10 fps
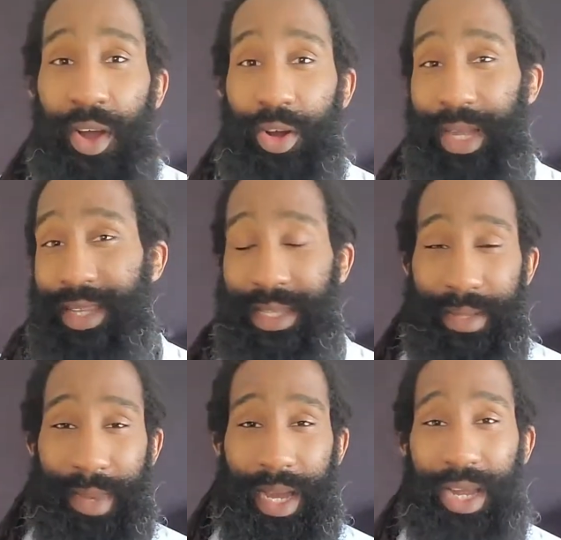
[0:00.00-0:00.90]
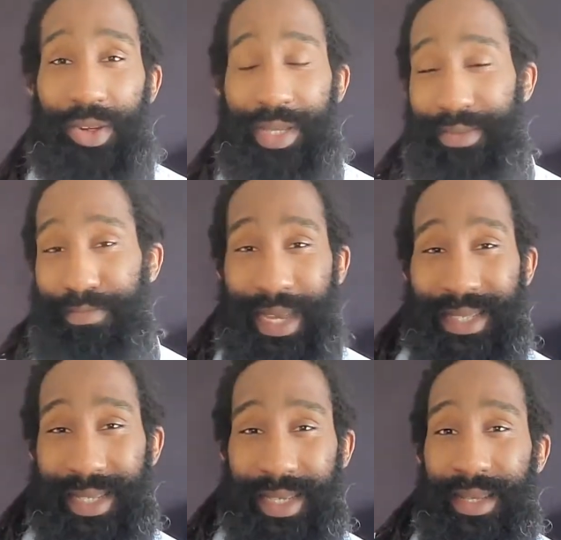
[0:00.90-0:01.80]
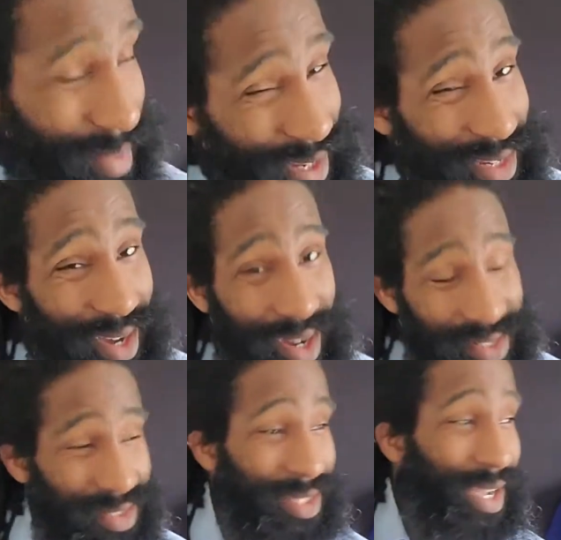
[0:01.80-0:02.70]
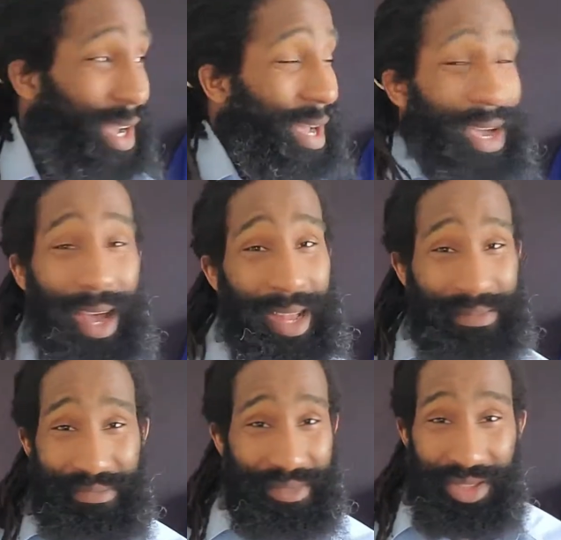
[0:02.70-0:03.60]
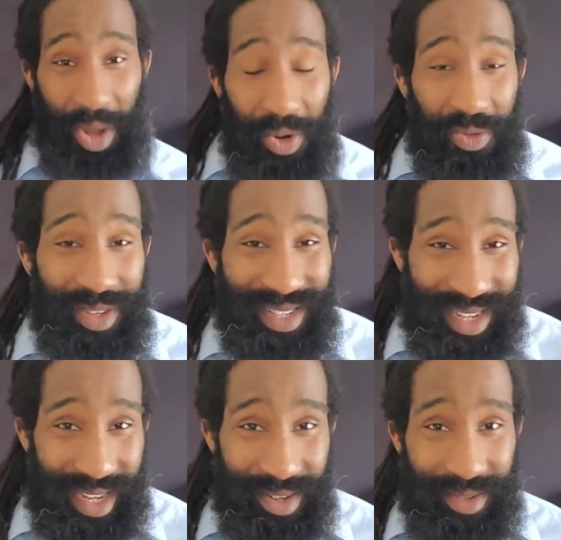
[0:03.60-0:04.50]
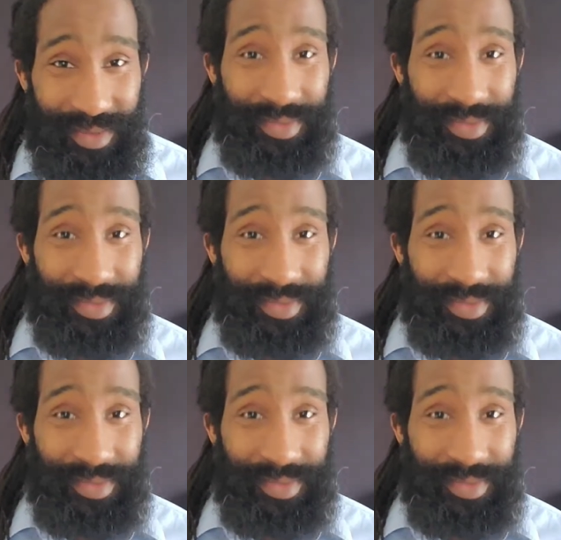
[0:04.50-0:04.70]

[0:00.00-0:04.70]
or they think that my hair is messy. And honestly, I don't really care